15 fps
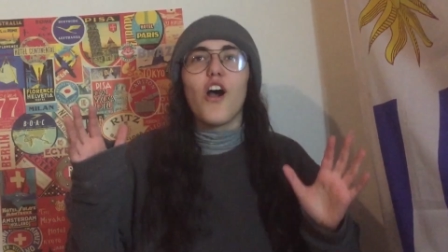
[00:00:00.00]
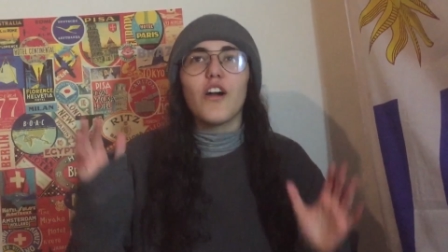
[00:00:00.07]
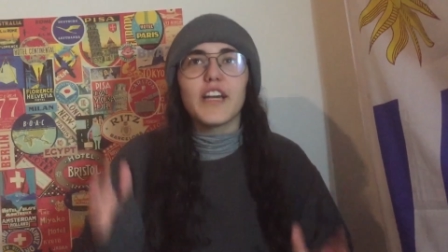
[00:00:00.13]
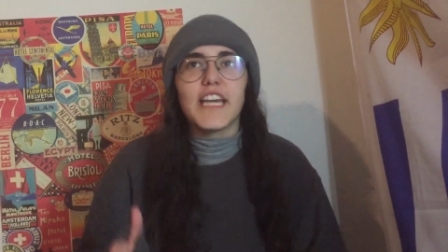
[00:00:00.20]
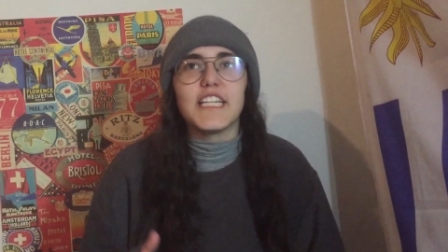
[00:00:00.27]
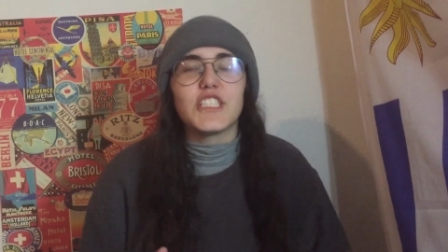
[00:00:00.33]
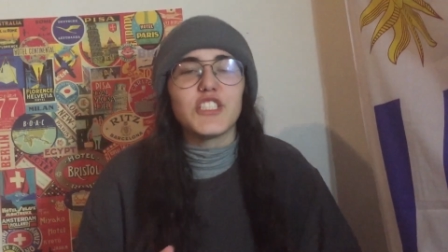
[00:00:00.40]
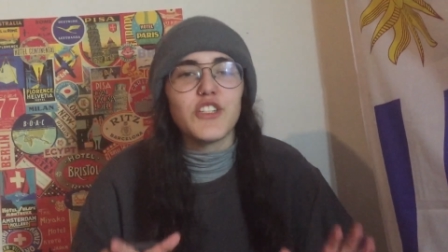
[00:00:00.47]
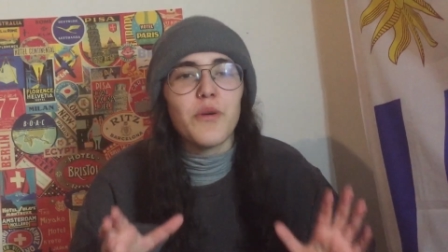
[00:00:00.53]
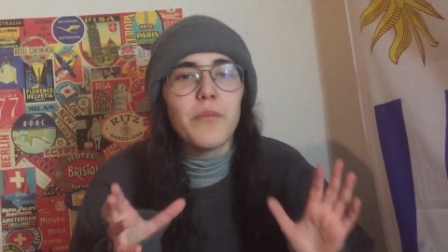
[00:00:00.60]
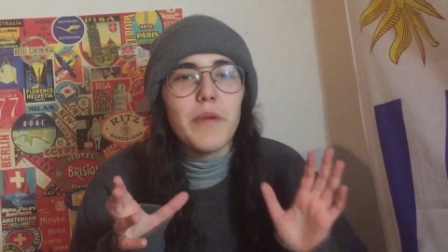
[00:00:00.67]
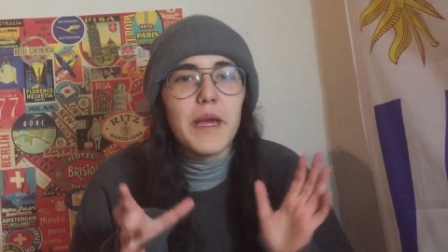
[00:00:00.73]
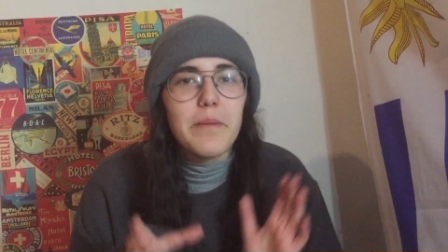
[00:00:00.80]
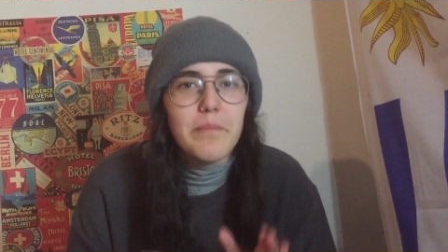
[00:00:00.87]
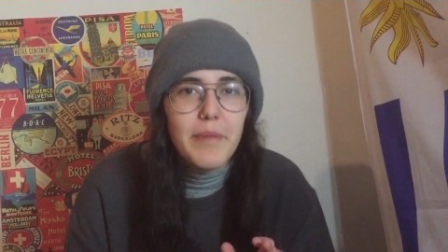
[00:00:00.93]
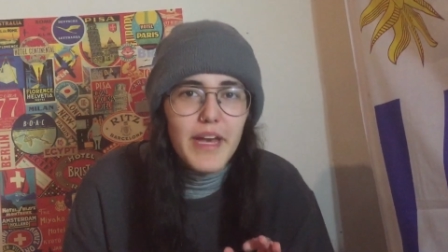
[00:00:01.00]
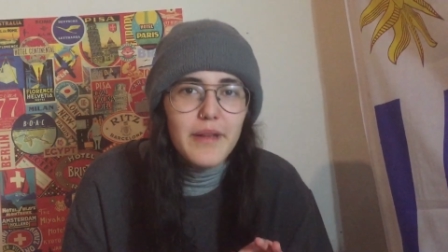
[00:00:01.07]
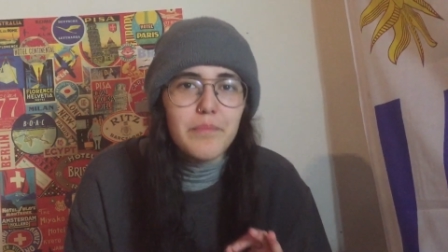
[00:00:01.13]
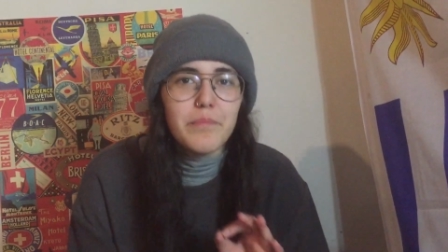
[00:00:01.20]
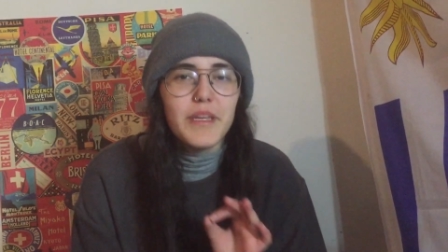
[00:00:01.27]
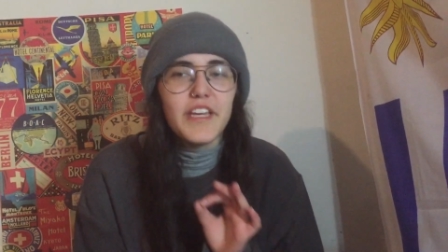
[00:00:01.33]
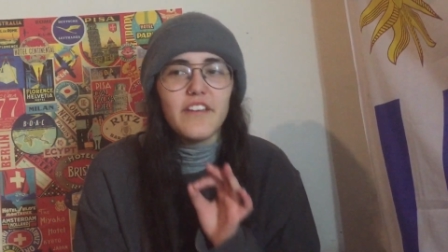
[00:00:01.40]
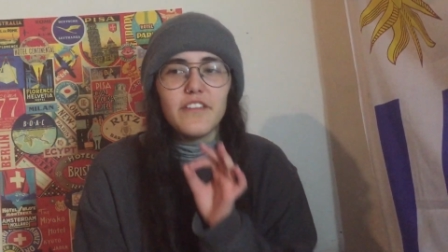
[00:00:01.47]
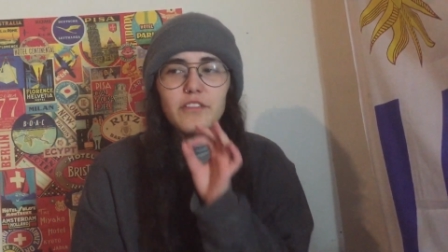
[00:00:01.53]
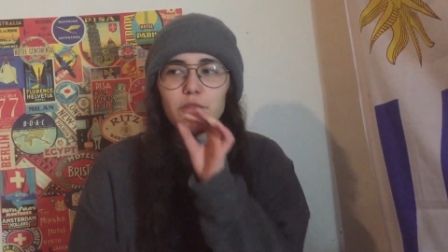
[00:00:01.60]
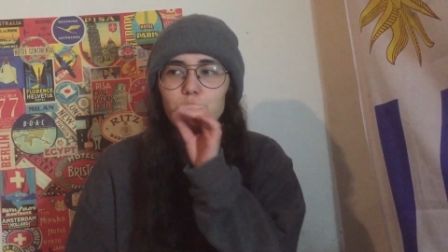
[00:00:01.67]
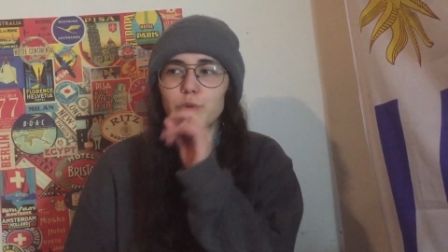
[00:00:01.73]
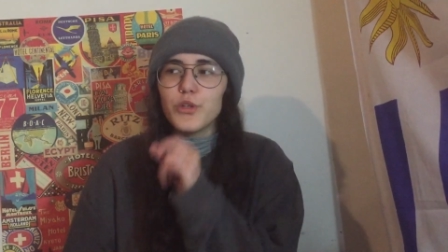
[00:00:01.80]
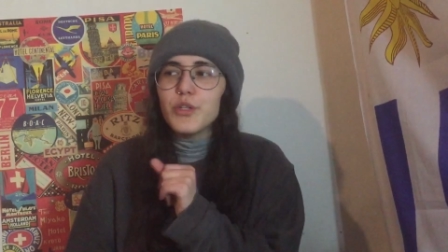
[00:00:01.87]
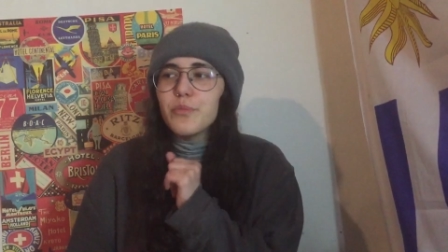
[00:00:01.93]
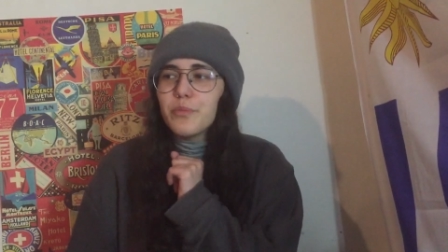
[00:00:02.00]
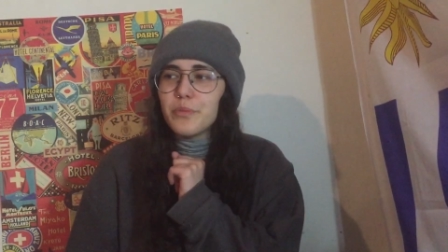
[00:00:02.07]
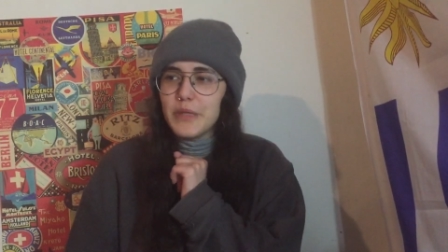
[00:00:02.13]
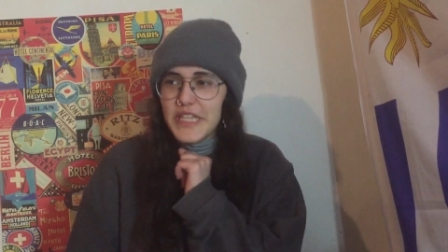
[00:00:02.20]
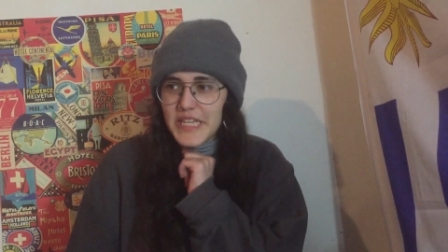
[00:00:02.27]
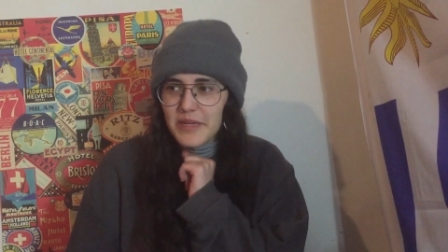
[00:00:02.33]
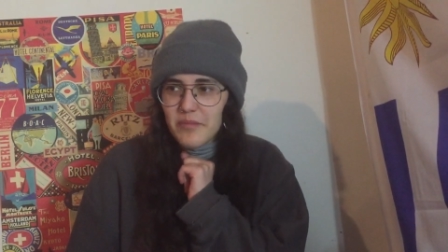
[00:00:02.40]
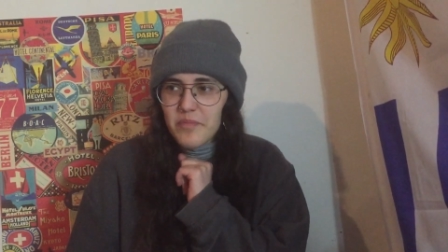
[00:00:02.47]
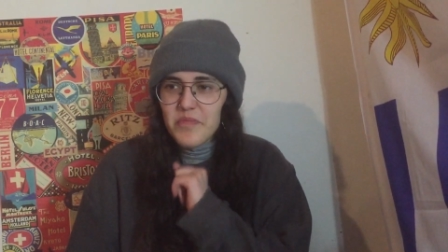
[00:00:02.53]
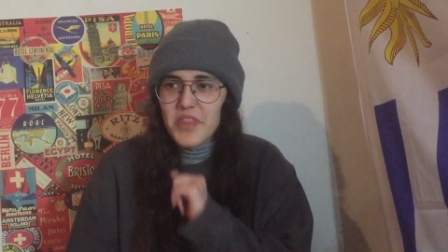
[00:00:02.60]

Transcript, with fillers: Okay, so my pet peeve would be